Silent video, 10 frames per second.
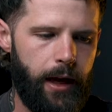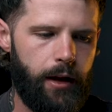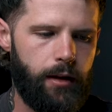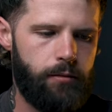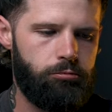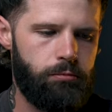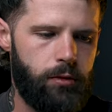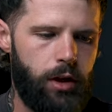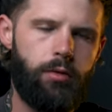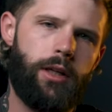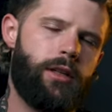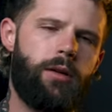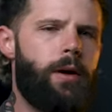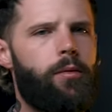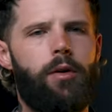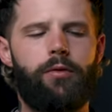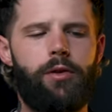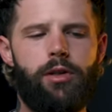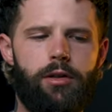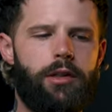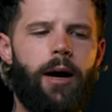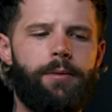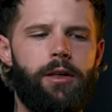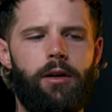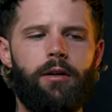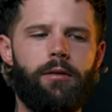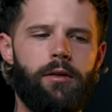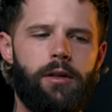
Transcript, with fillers: And you know, let's think about what if we just stopped here.